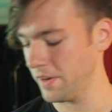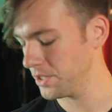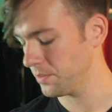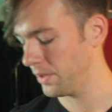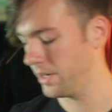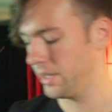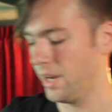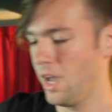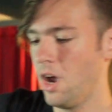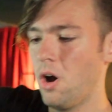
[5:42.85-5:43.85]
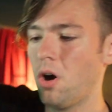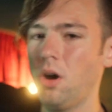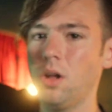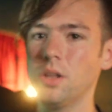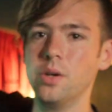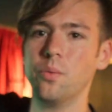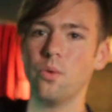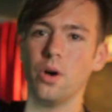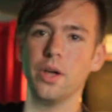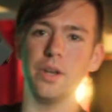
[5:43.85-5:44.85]
I just wanted it all in
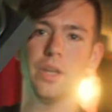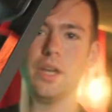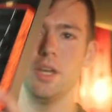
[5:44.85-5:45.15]
one